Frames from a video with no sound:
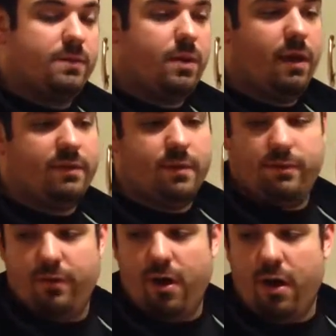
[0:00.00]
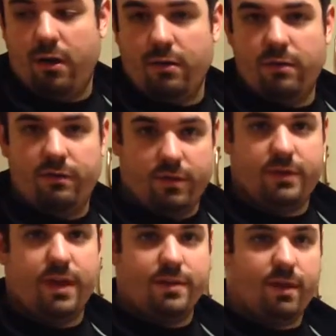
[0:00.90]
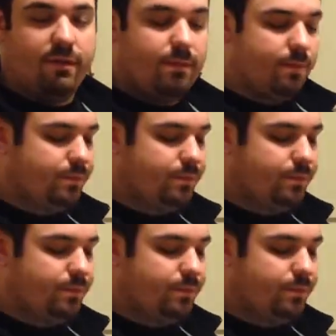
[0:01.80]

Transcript: We have some for our full-size oven,